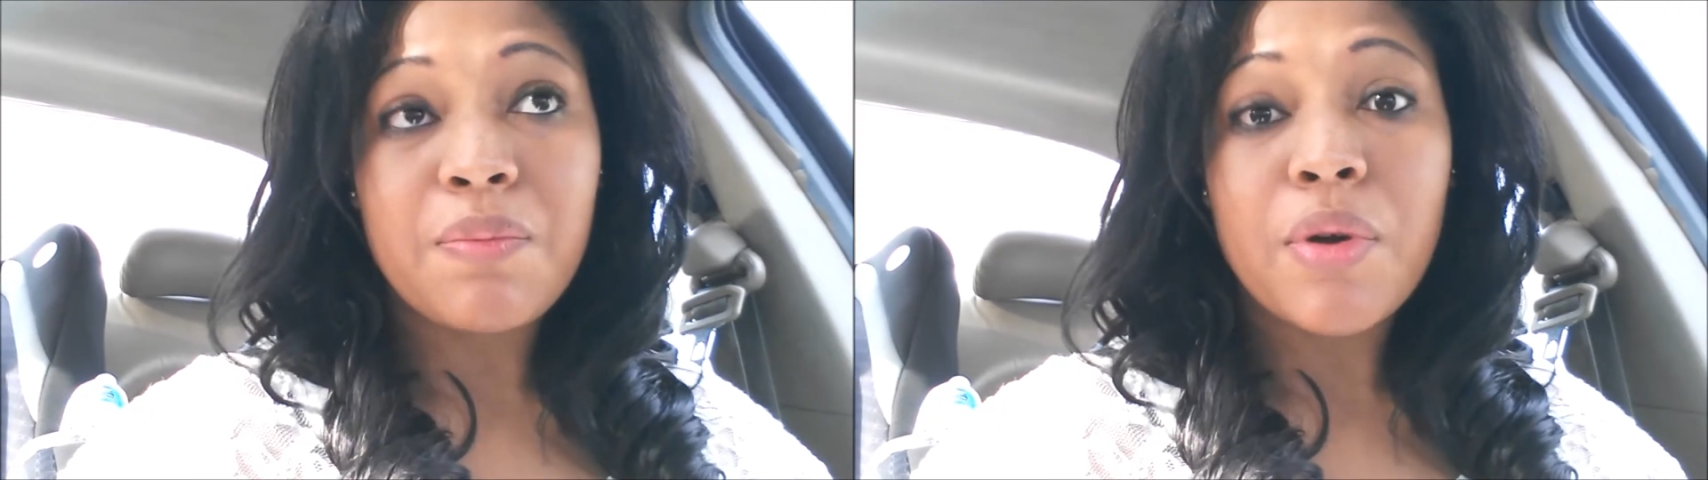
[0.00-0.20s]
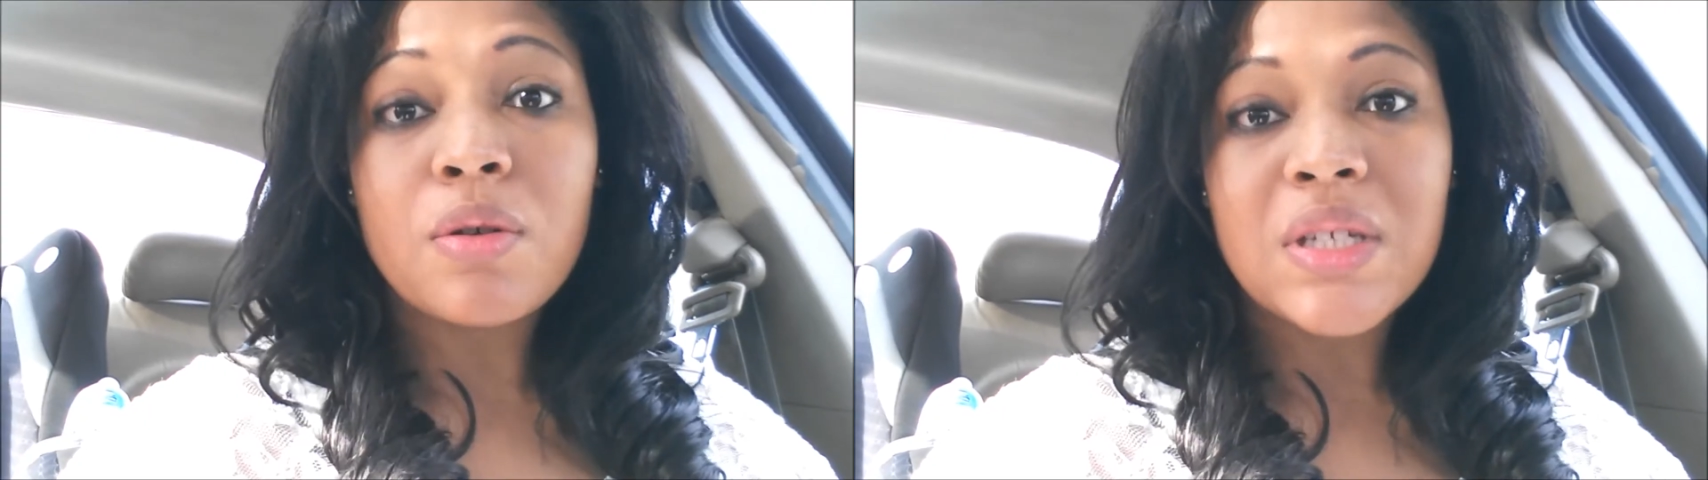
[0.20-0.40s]

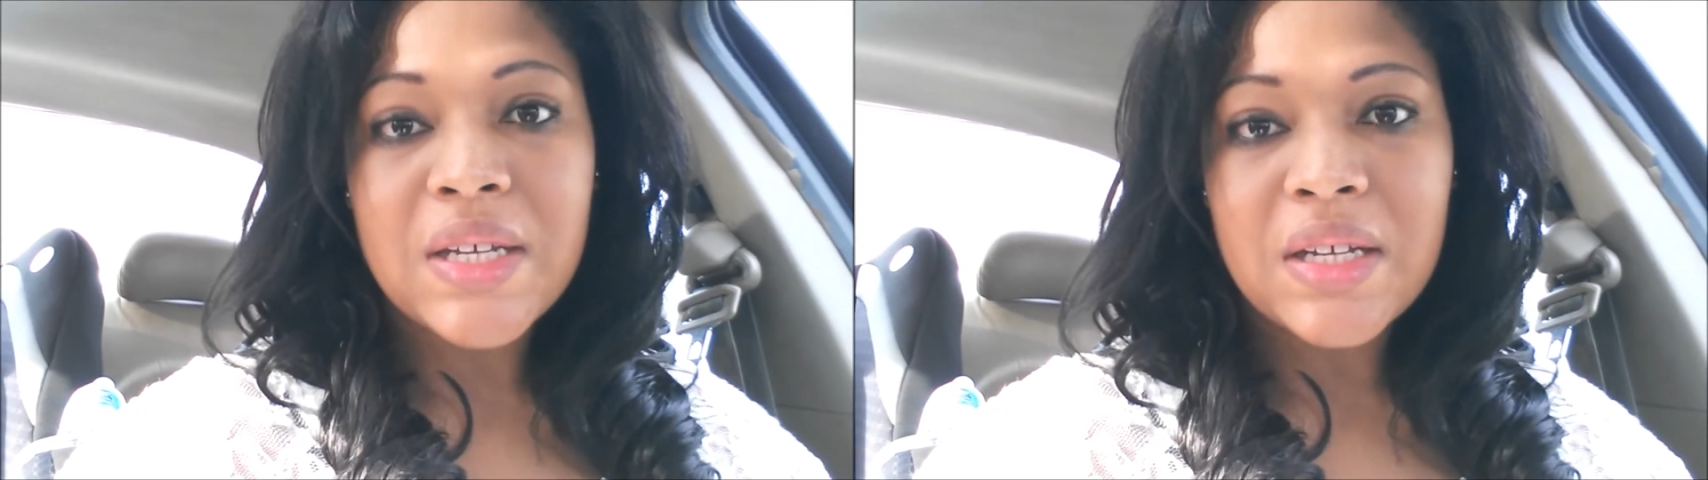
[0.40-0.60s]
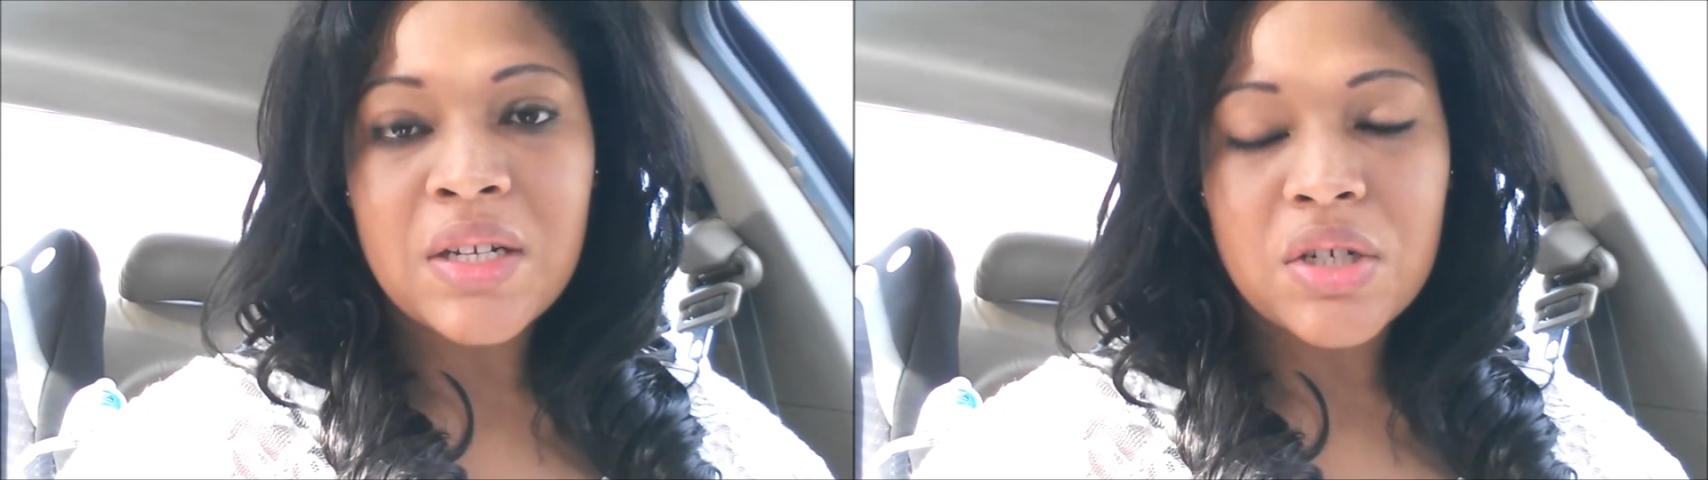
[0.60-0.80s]
deep
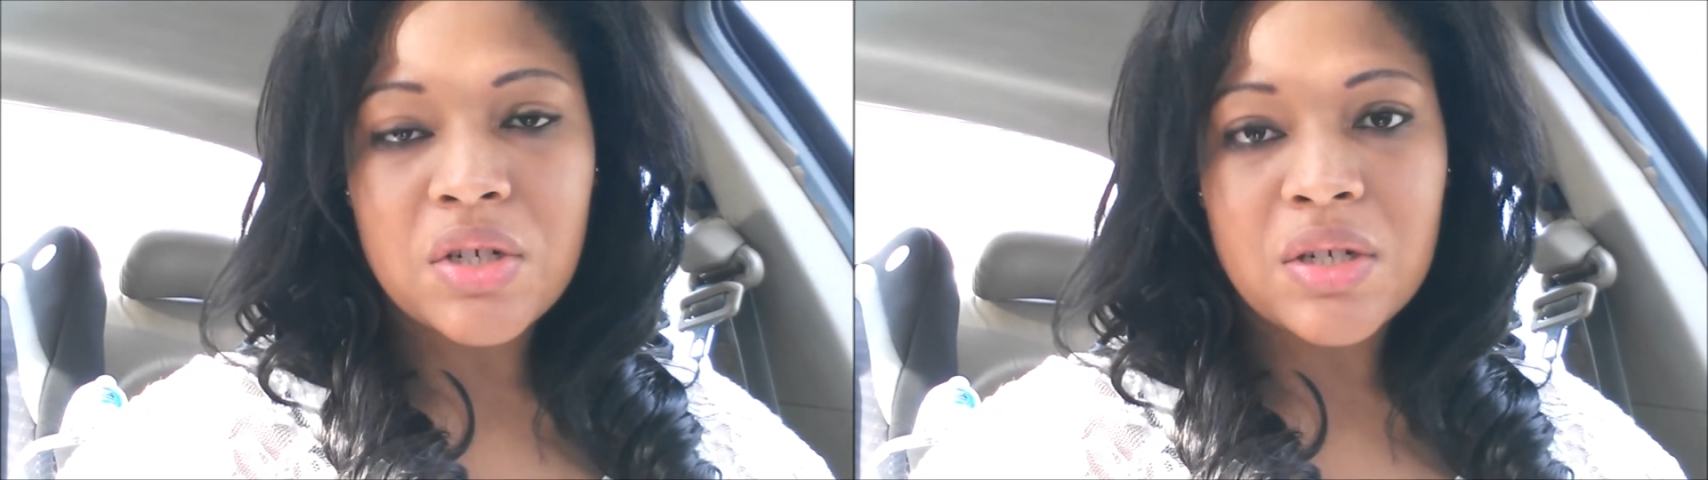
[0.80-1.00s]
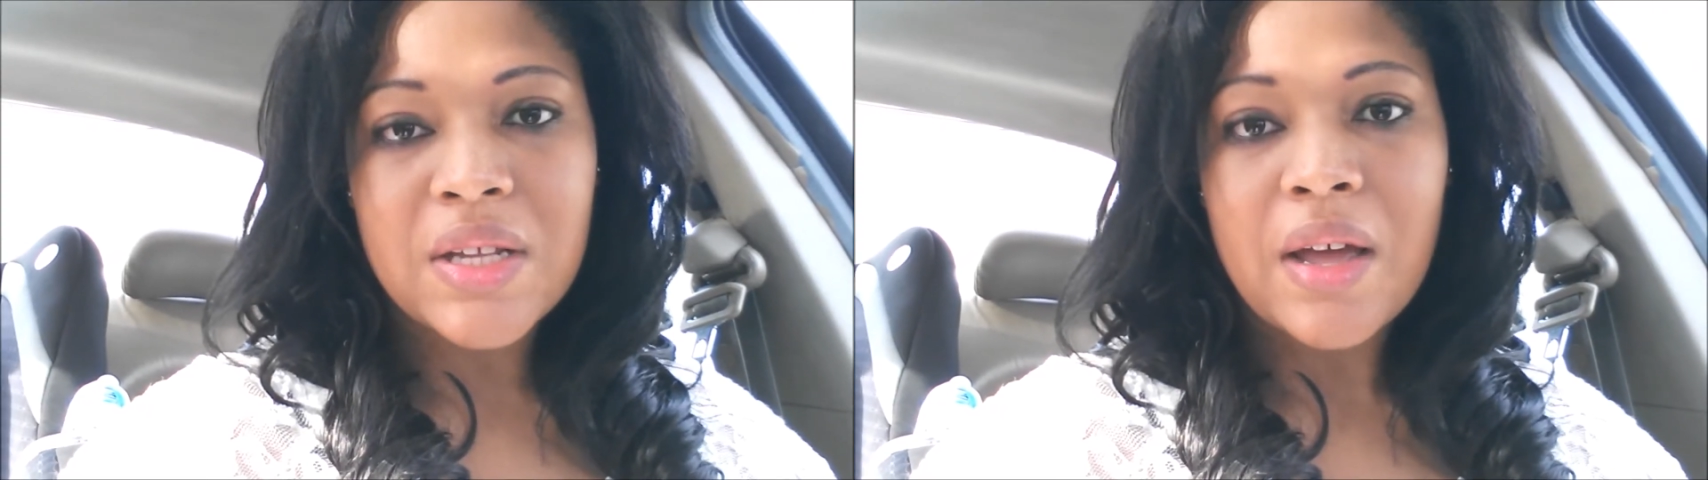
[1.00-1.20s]
protein
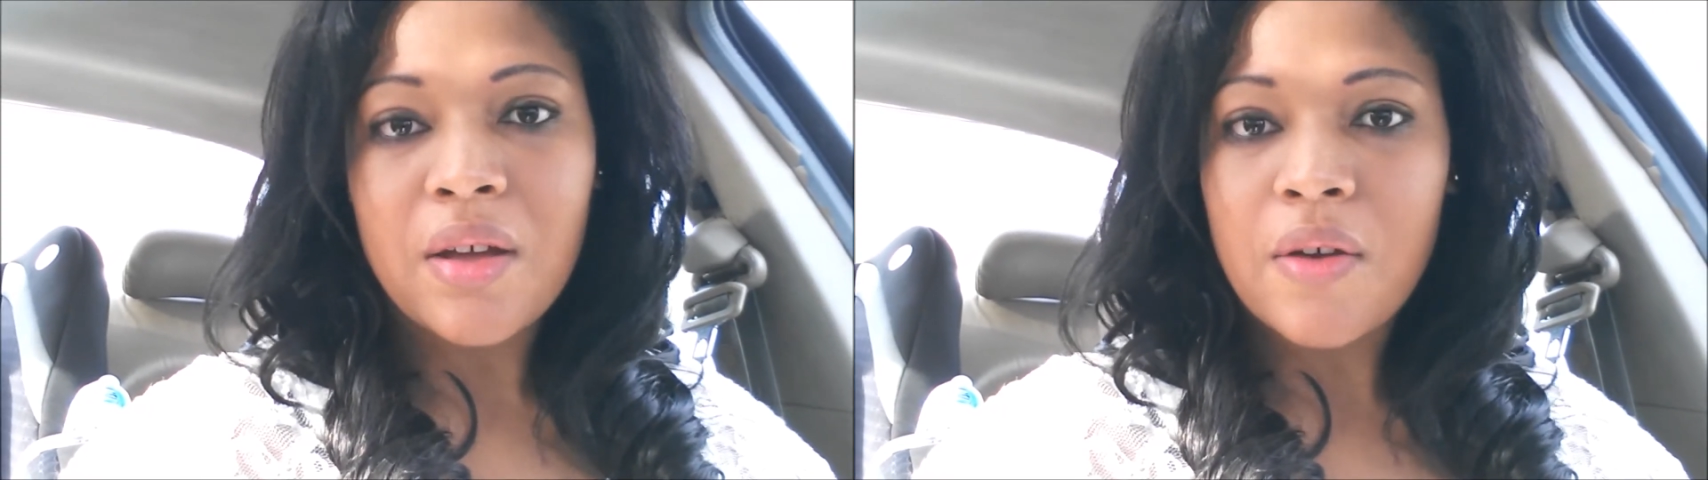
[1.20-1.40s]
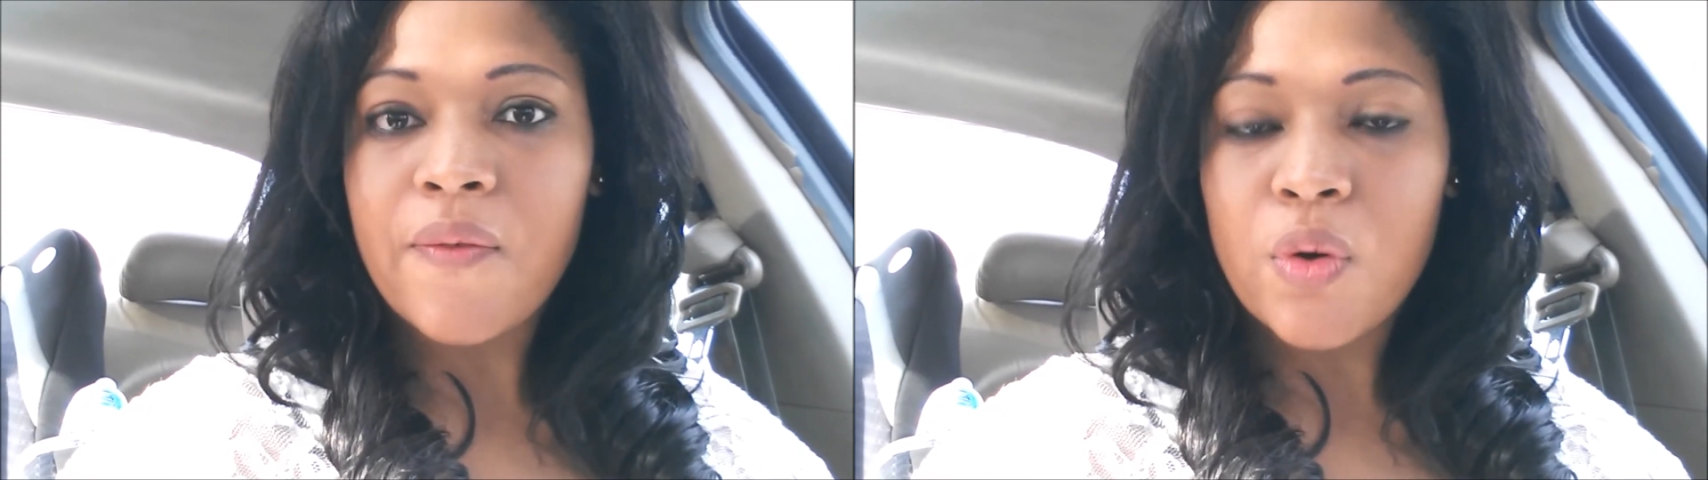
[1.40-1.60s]
conditioners that
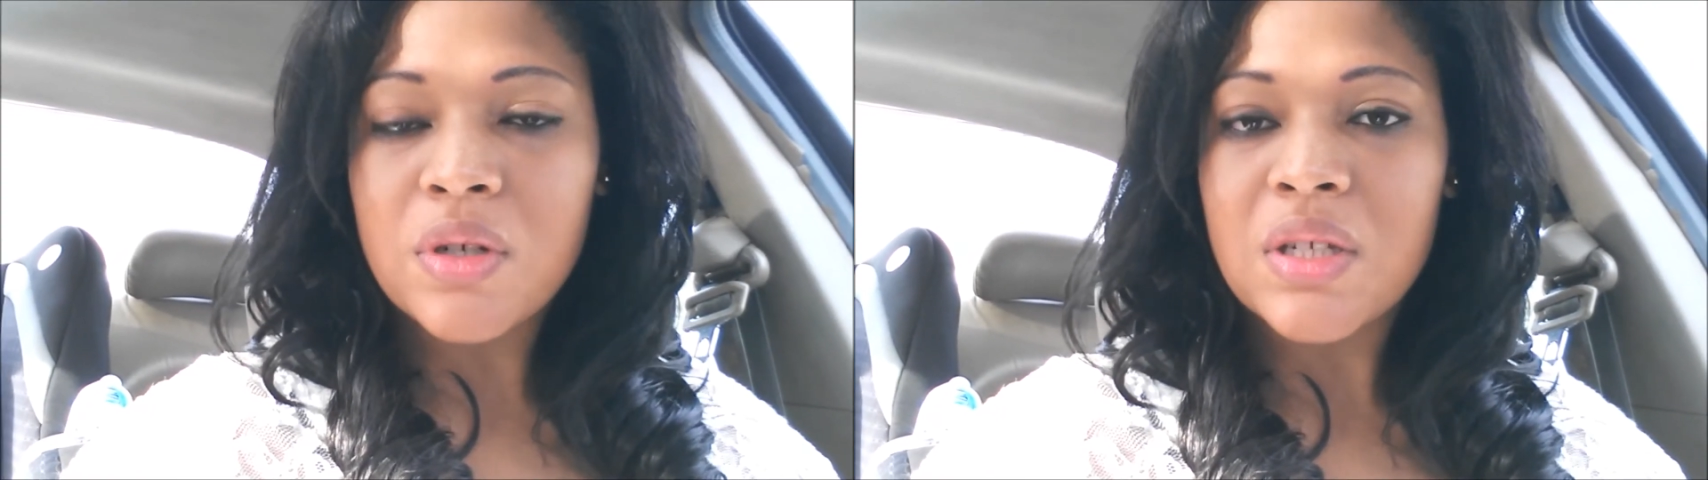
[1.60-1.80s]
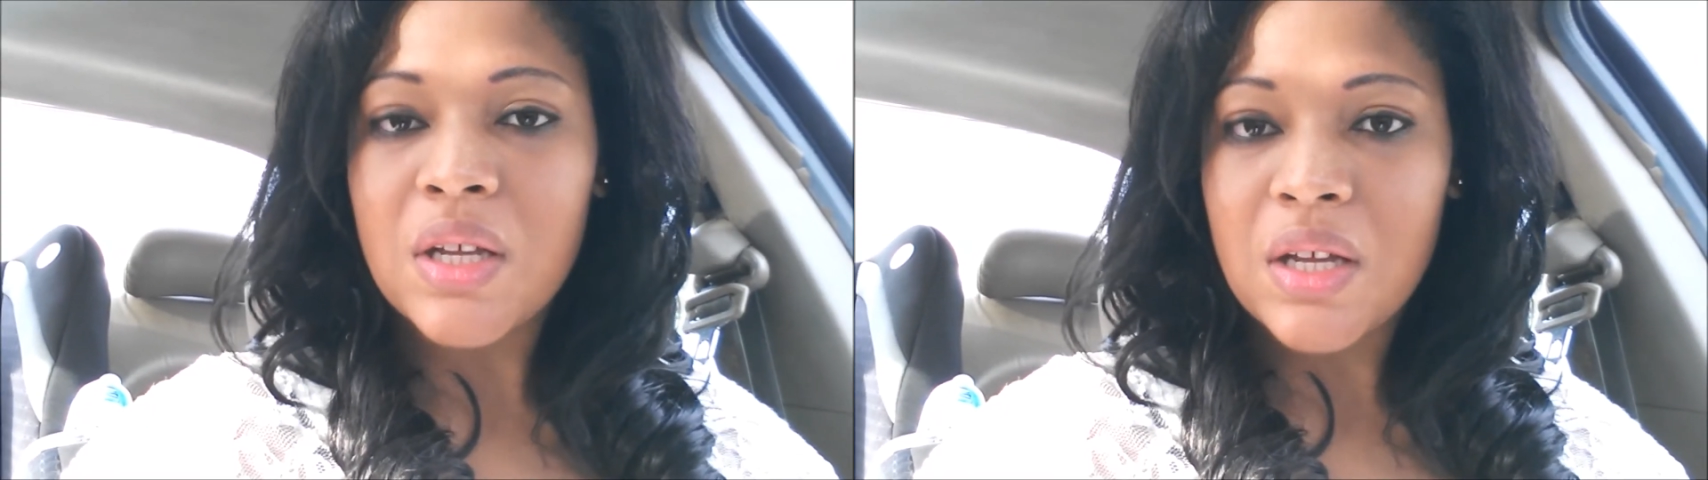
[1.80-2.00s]
of course